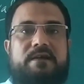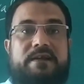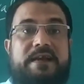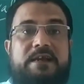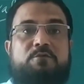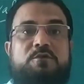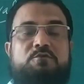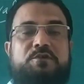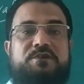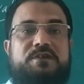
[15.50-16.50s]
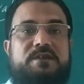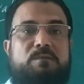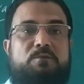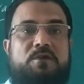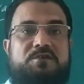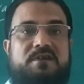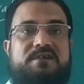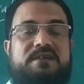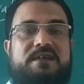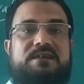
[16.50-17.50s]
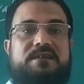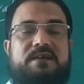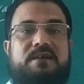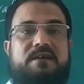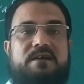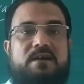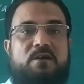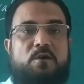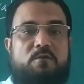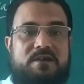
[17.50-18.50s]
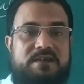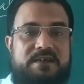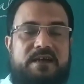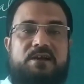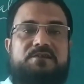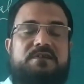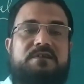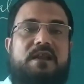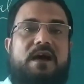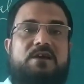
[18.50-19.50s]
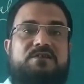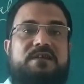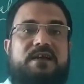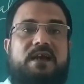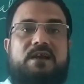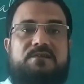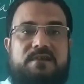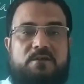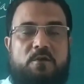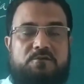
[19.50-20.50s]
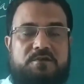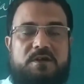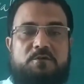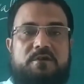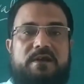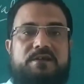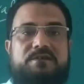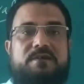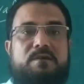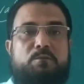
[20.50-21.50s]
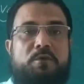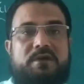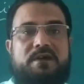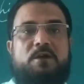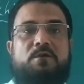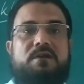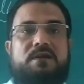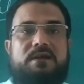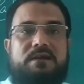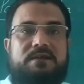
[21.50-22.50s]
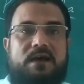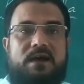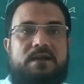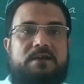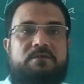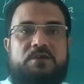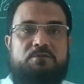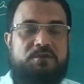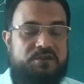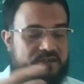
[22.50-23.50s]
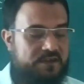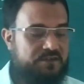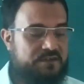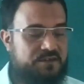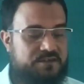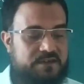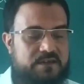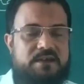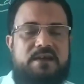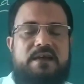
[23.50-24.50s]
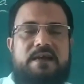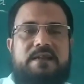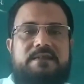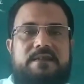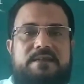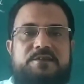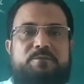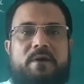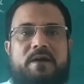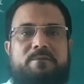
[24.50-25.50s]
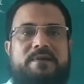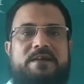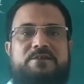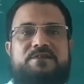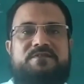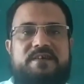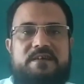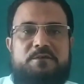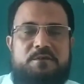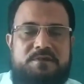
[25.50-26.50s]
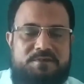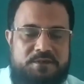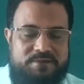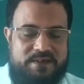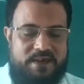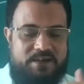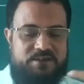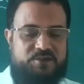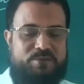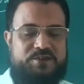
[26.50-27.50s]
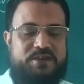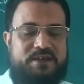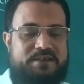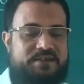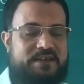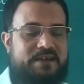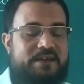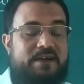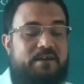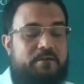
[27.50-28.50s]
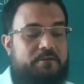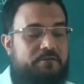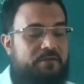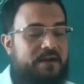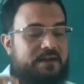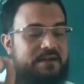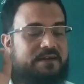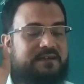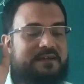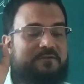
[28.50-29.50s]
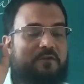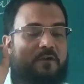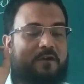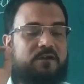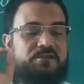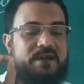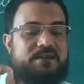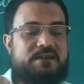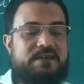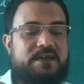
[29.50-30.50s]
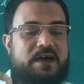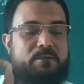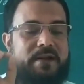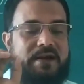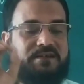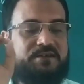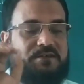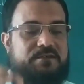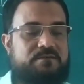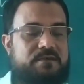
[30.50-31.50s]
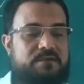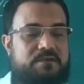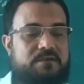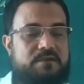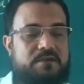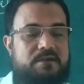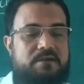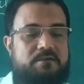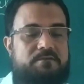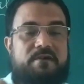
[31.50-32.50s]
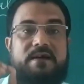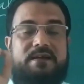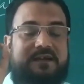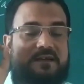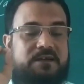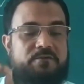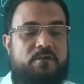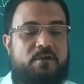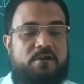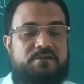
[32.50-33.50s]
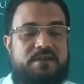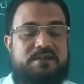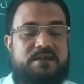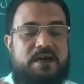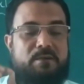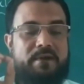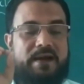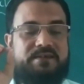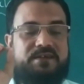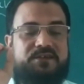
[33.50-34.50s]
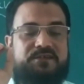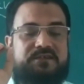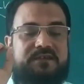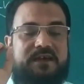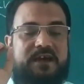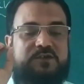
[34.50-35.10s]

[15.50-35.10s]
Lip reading: rate with which population is increasing over the years in the last decades, that also the author has pointed out in the earlier video. We discussed this thing. This part begins with a very nice expression. See, fertility falls as income rises. Fertility falls as income rises,